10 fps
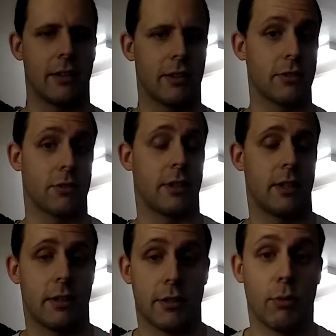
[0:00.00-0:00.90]
out. I also tried
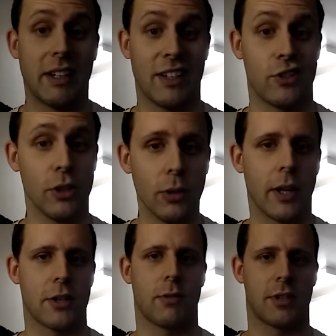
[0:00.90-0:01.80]
out a
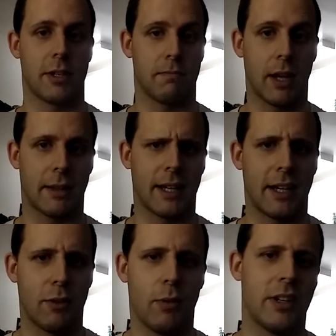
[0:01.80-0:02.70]
22-inch, which I
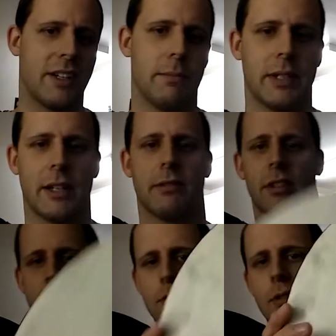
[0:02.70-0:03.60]
kind of wanted, but I
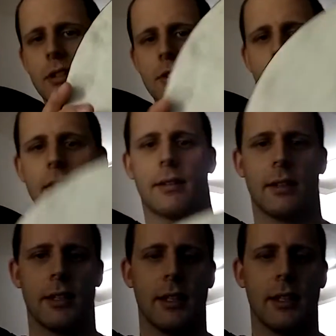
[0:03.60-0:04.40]
really just wanted something